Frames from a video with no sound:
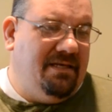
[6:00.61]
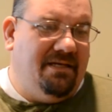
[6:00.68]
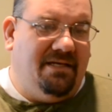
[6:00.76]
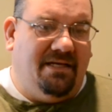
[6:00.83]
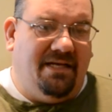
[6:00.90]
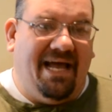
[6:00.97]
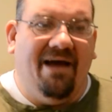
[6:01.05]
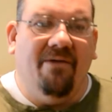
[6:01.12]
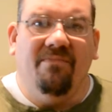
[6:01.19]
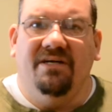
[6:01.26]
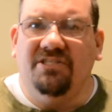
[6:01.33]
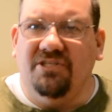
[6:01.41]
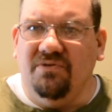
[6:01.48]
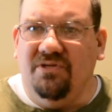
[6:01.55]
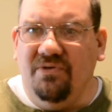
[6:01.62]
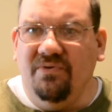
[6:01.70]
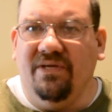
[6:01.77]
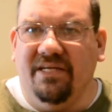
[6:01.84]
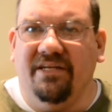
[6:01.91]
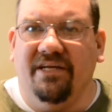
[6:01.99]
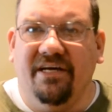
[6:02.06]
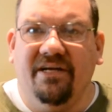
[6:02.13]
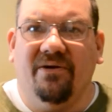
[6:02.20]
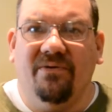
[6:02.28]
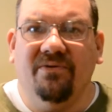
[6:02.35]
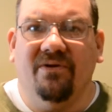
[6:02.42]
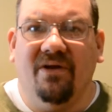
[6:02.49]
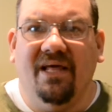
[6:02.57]
how much you do get done
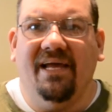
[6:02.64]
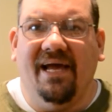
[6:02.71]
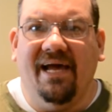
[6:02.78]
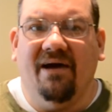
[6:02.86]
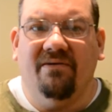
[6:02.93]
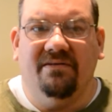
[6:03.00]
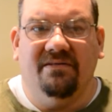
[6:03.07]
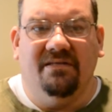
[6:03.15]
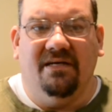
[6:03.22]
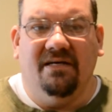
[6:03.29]
on your layout.